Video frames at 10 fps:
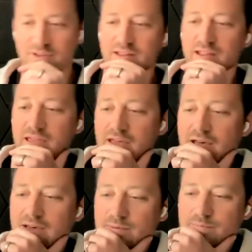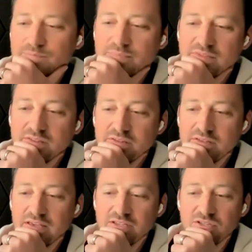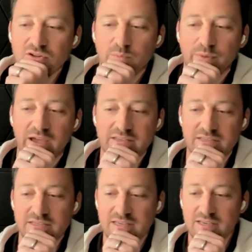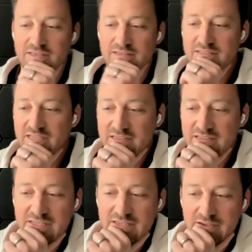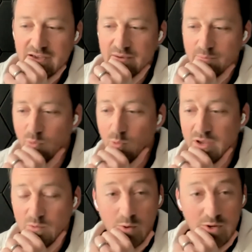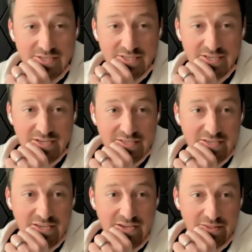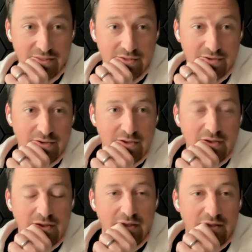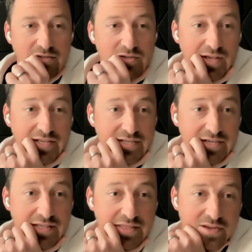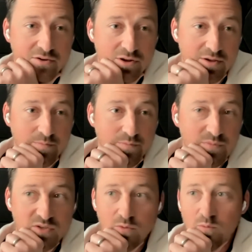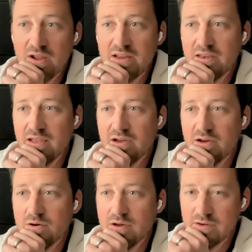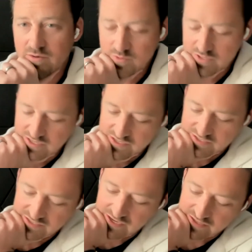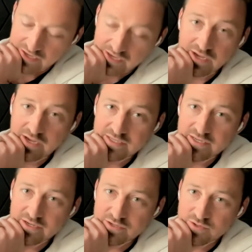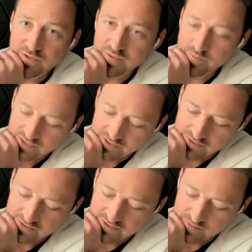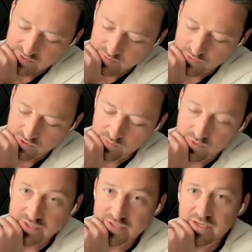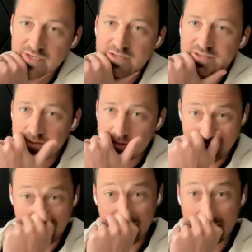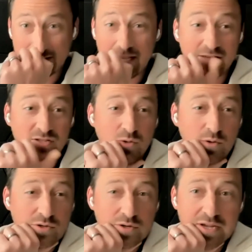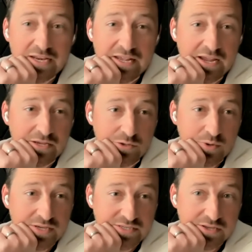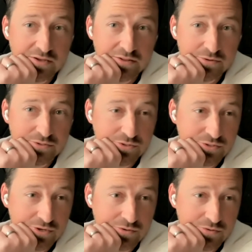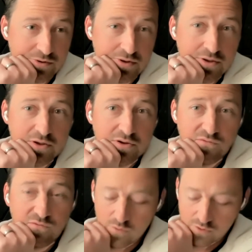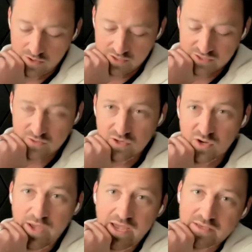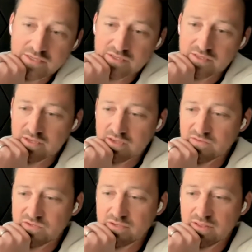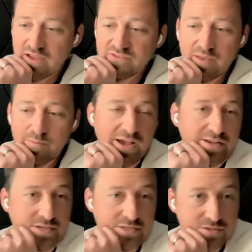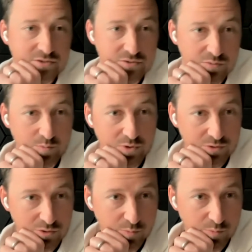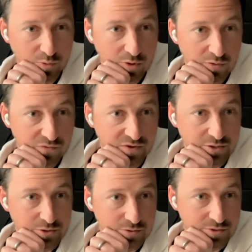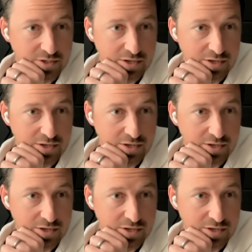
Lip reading: it. Yeah, the Studio Pass is 0.16 ETH. So that's Ethereum. So right now, I don't know what ETH is at, like 1,800 or something times 0.16. So it's like $288 US or so for a Studio Pass that gives you lifetime access to Bildr Pro features.